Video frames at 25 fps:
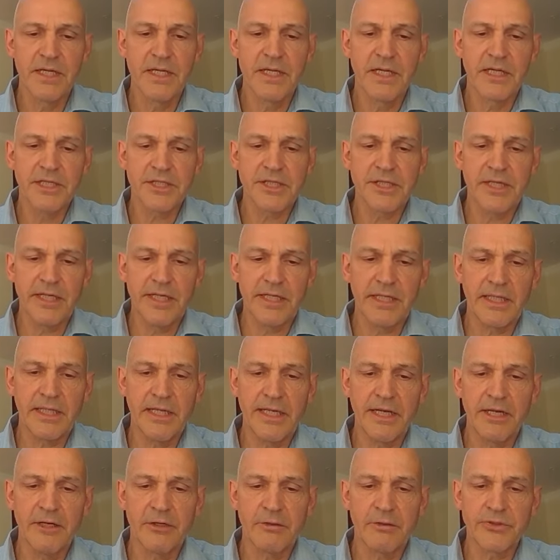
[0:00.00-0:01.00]
has
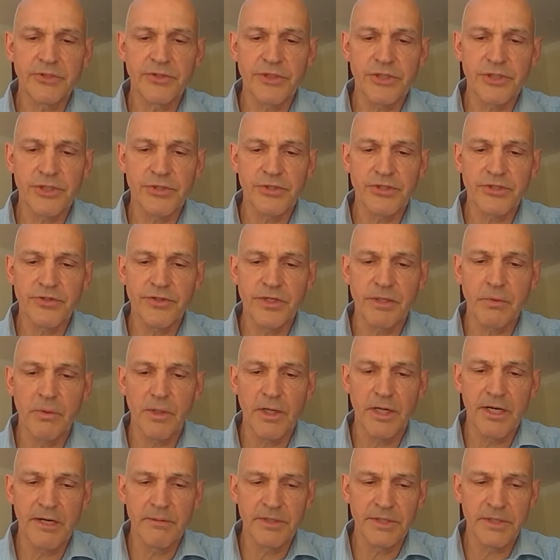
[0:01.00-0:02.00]
greatly helped reduce
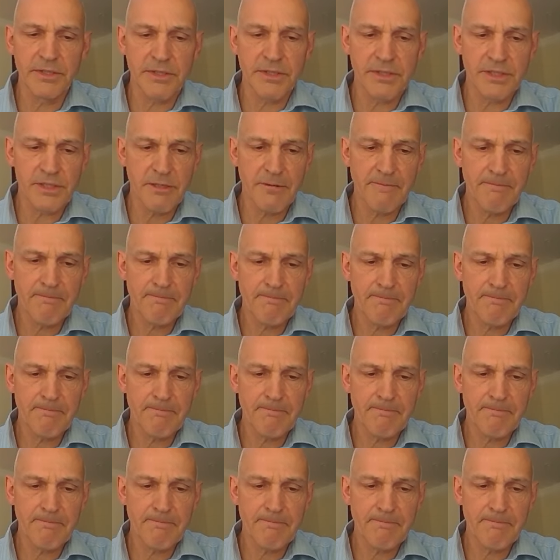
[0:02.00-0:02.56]
requirements.